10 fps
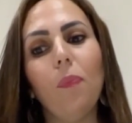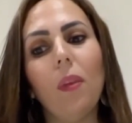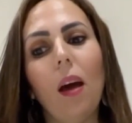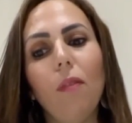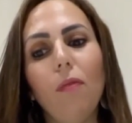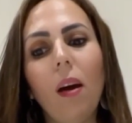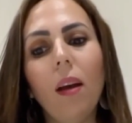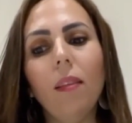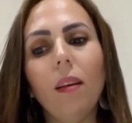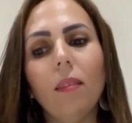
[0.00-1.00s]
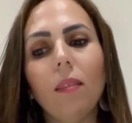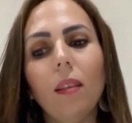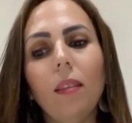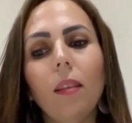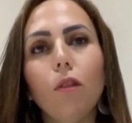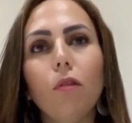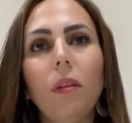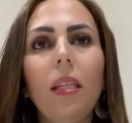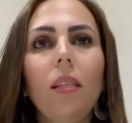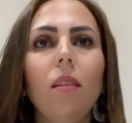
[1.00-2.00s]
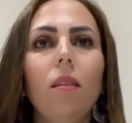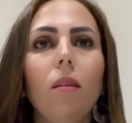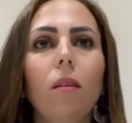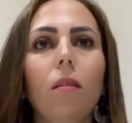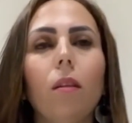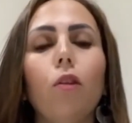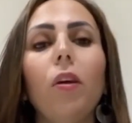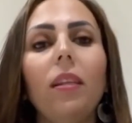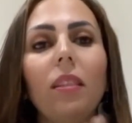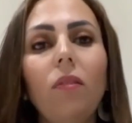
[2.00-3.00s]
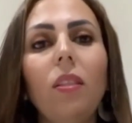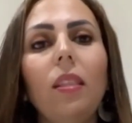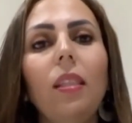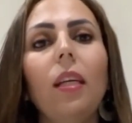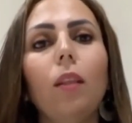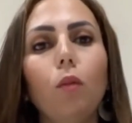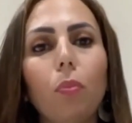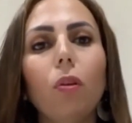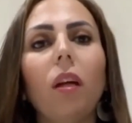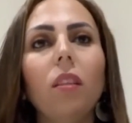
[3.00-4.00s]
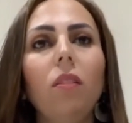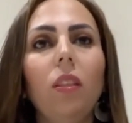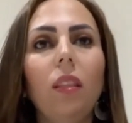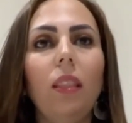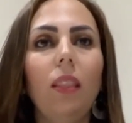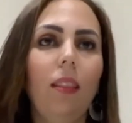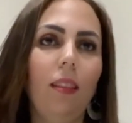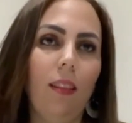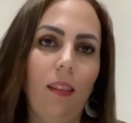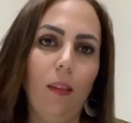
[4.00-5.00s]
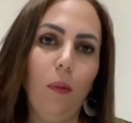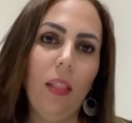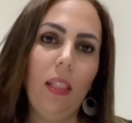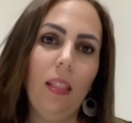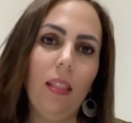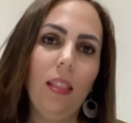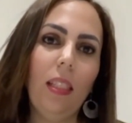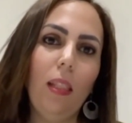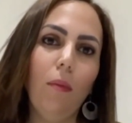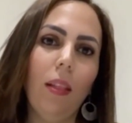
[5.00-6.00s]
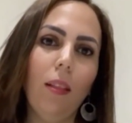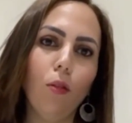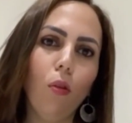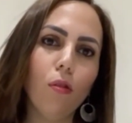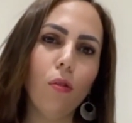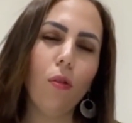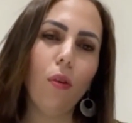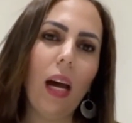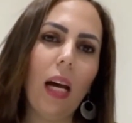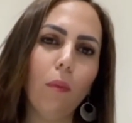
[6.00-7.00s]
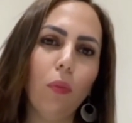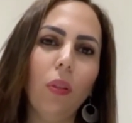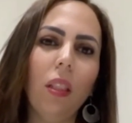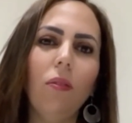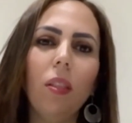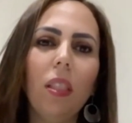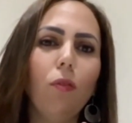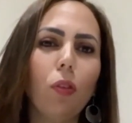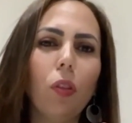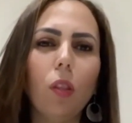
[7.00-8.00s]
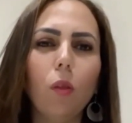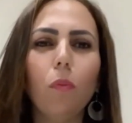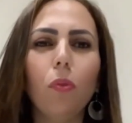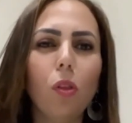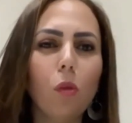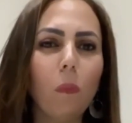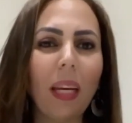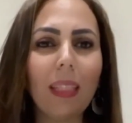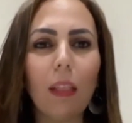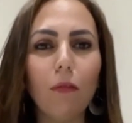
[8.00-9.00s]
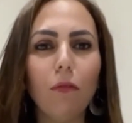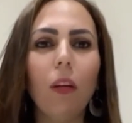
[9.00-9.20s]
I find that it increases the creativity and the productivity within the team, and it also helps to give a different perspective.